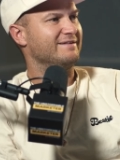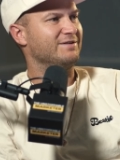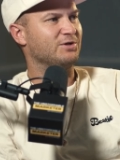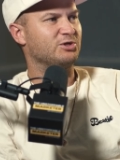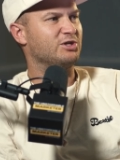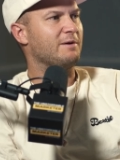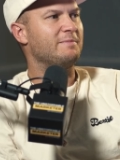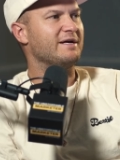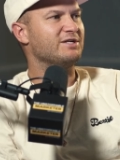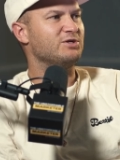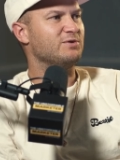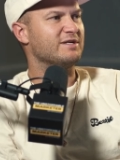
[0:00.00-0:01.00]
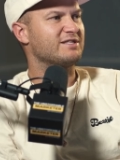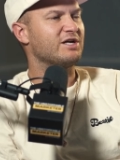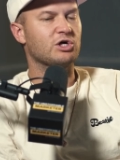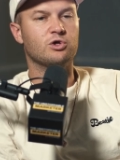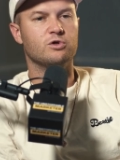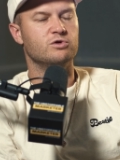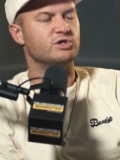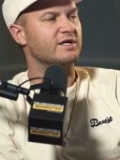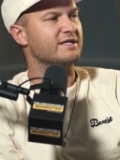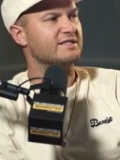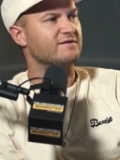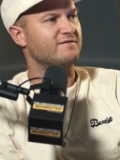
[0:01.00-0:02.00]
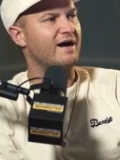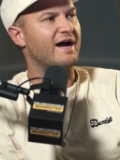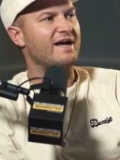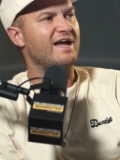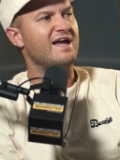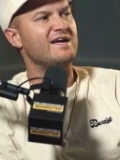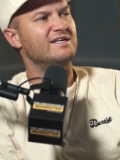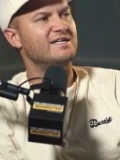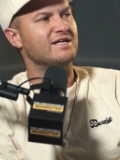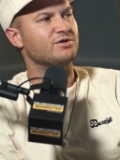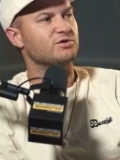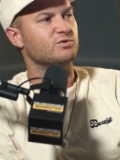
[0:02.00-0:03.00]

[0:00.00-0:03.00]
you're jumping to this conclusion as if I hate Taylor